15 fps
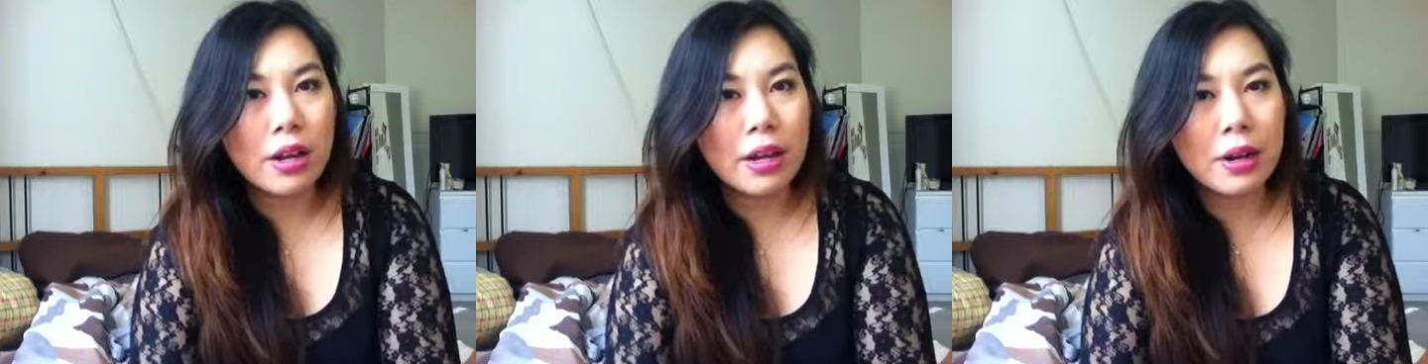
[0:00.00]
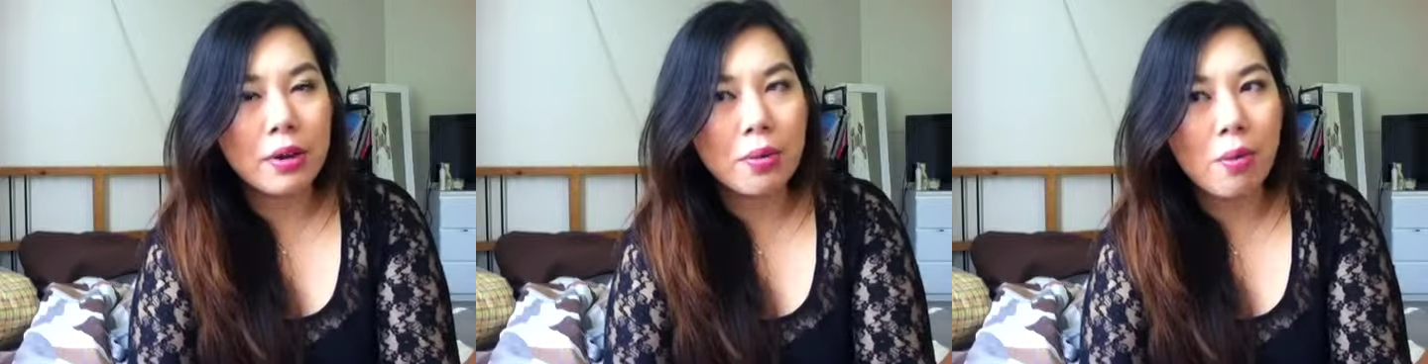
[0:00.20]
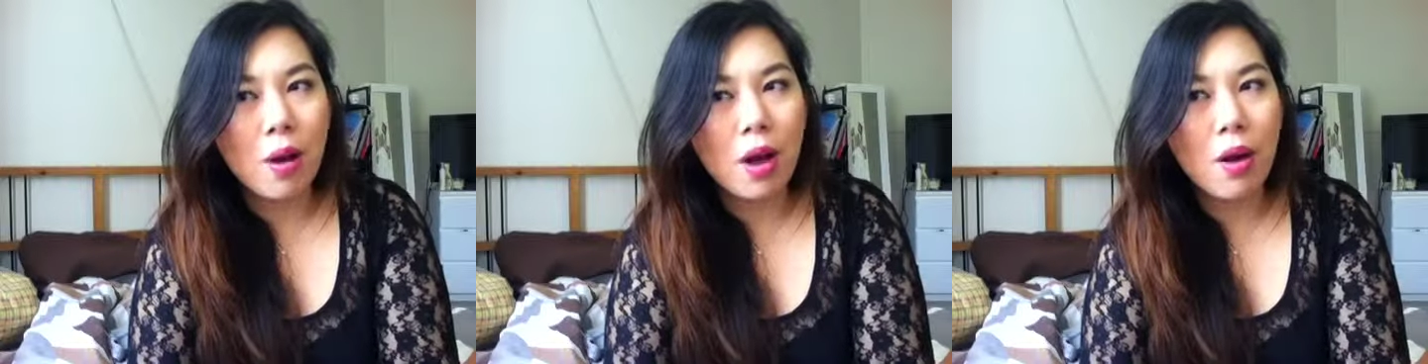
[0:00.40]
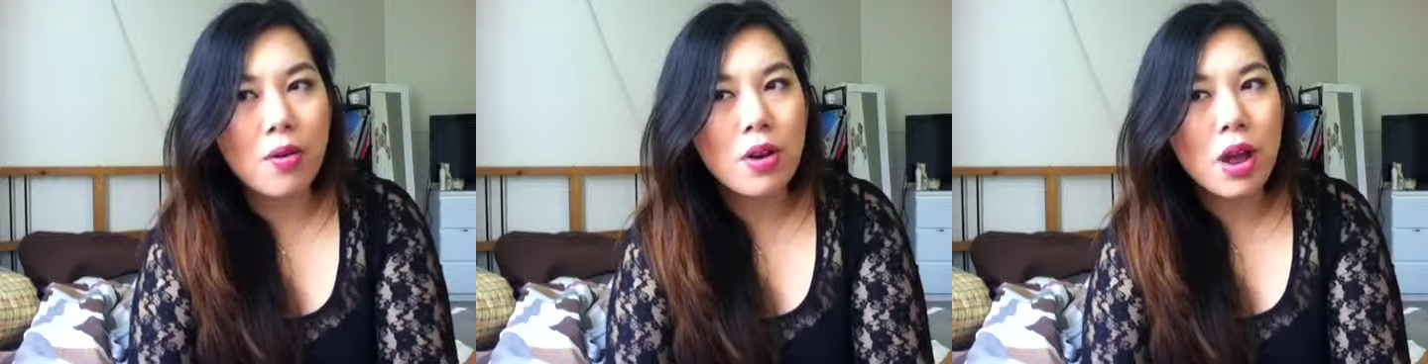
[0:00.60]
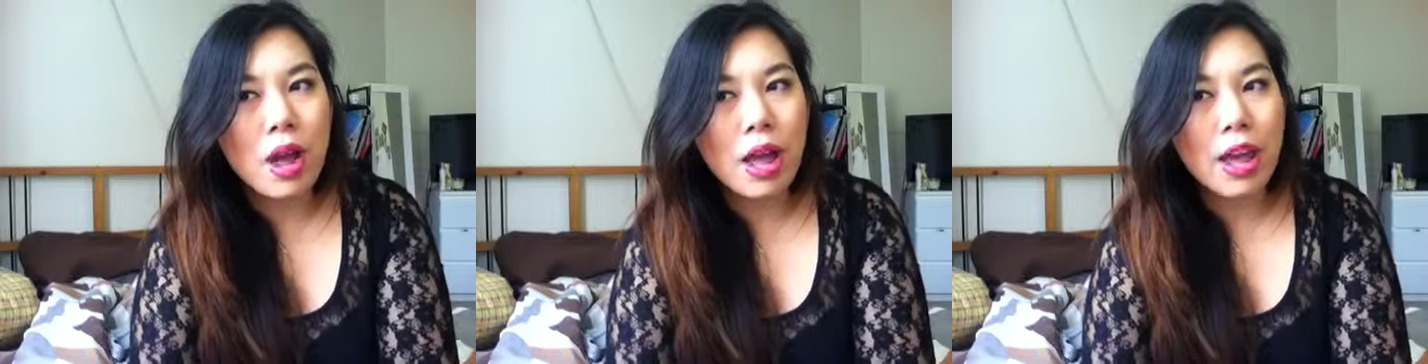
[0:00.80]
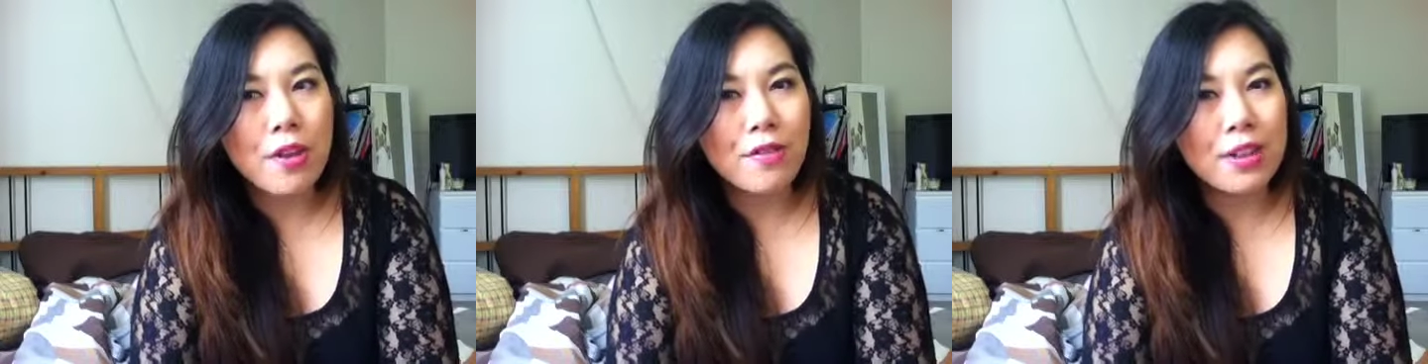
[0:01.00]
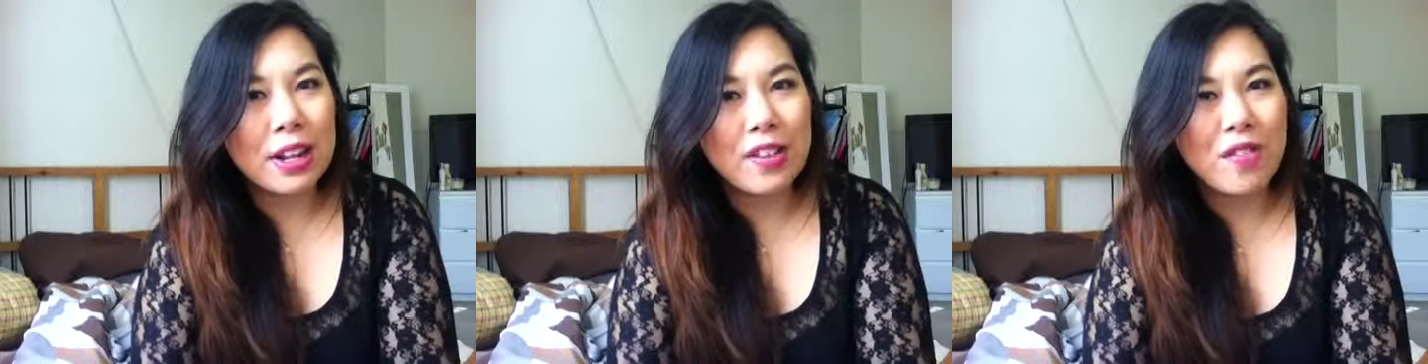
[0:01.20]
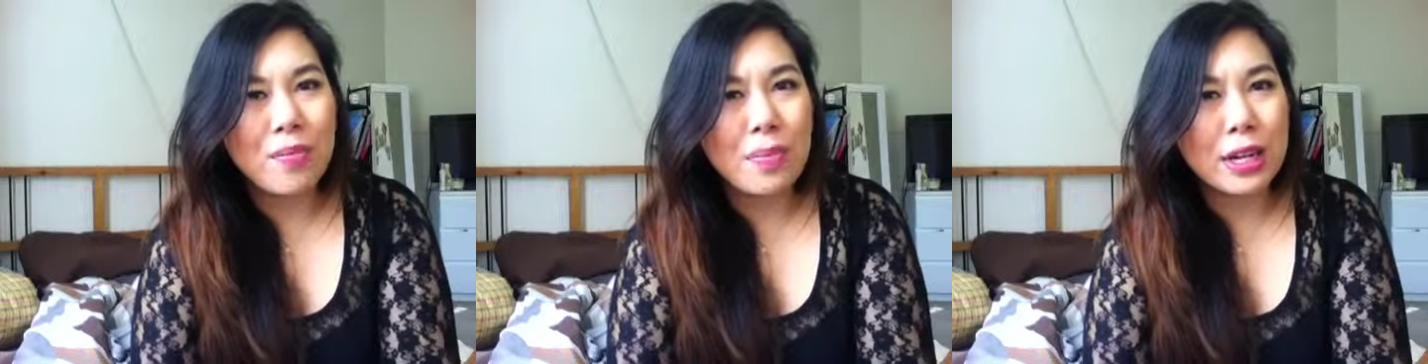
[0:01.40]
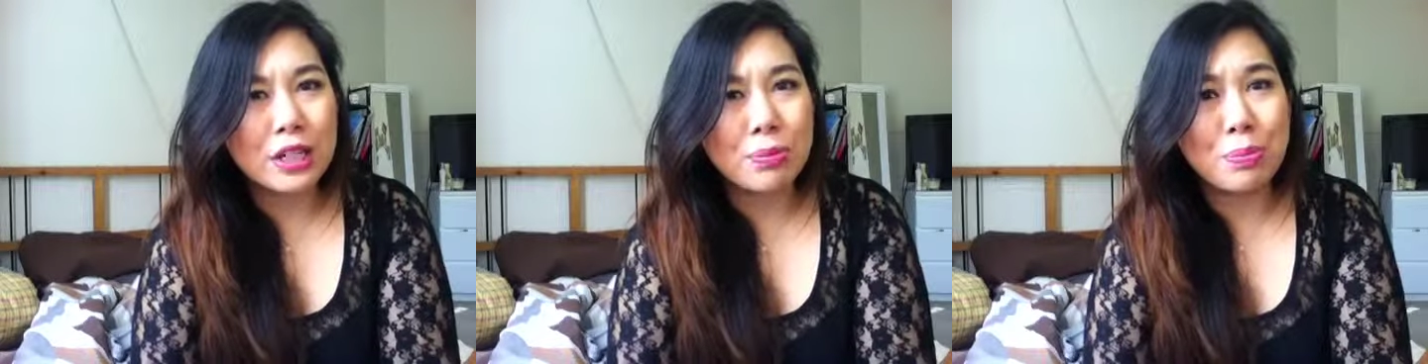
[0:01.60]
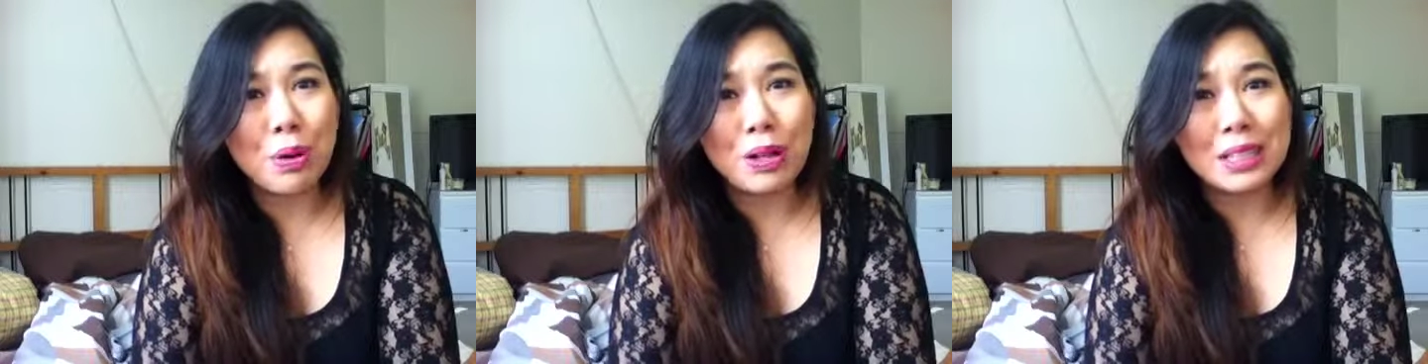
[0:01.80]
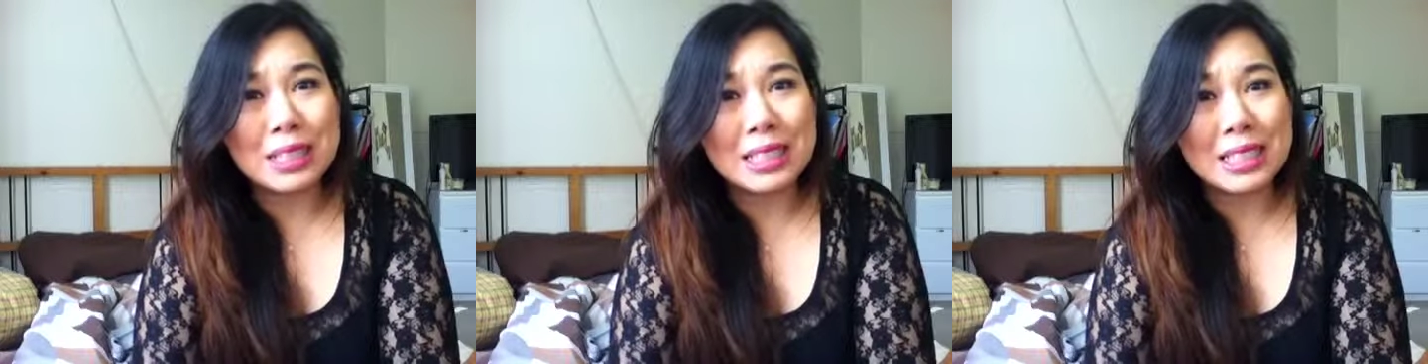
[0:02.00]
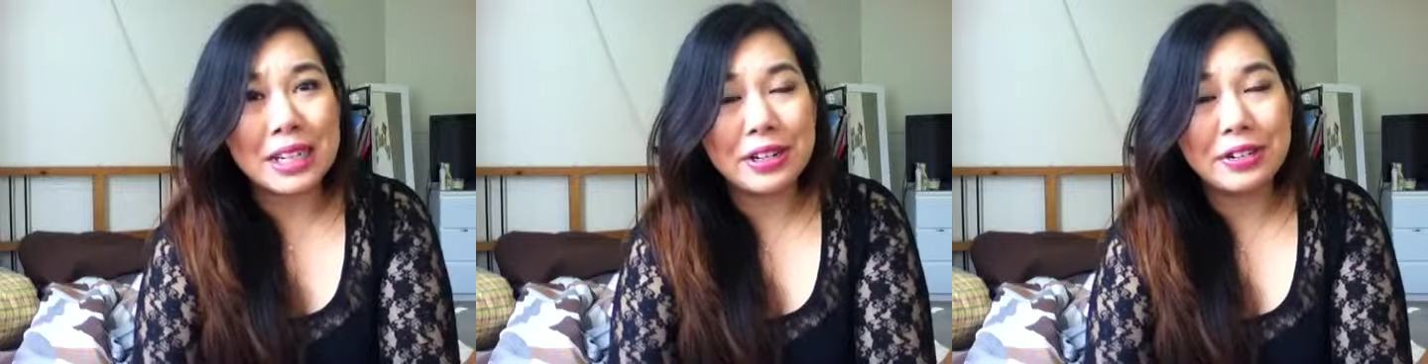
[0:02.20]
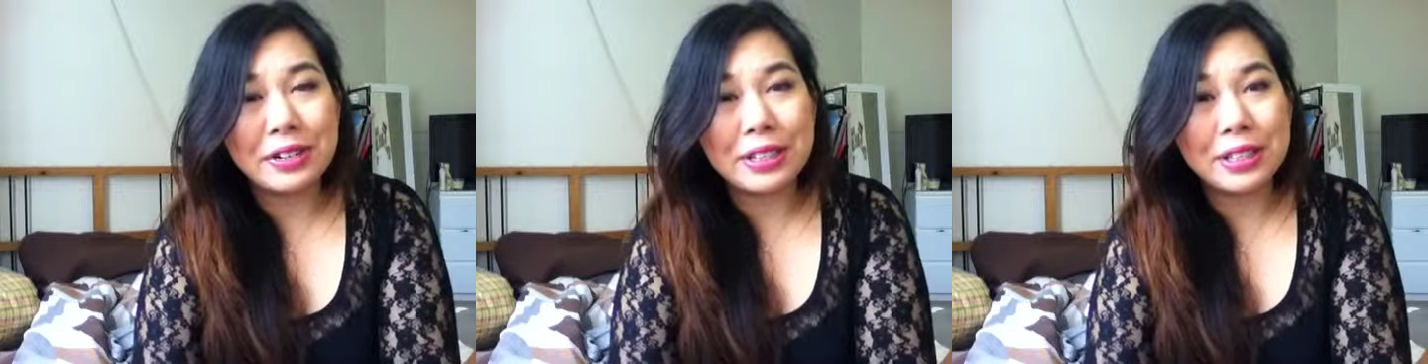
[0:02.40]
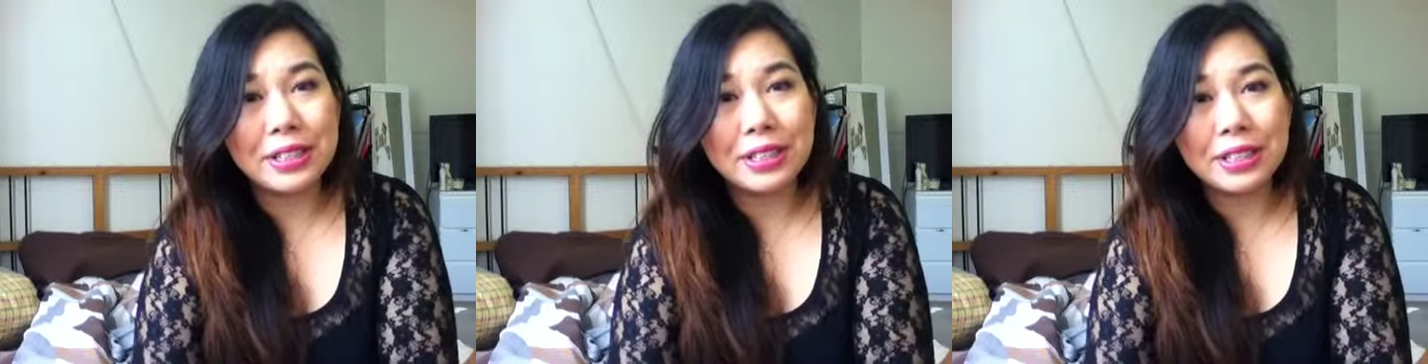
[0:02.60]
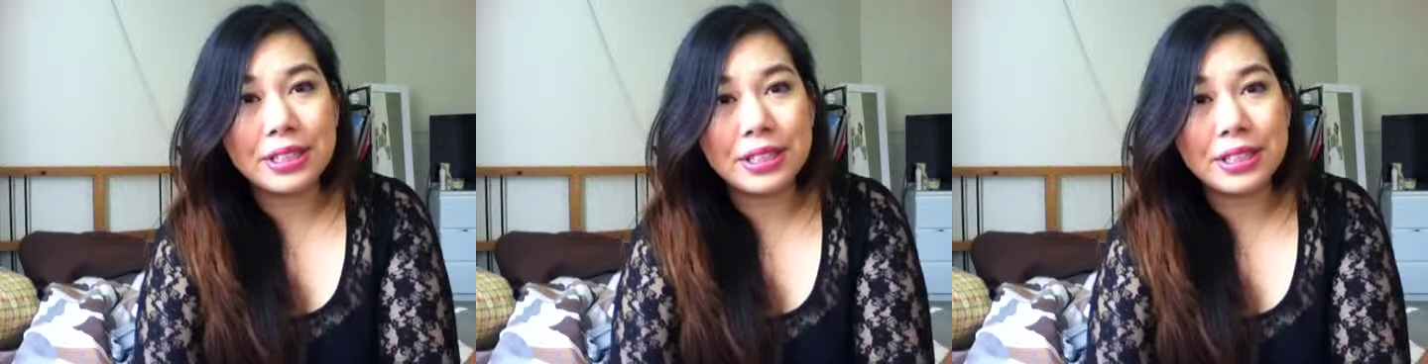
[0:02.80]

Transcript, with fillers: in the wild if you live in metropolitan areas.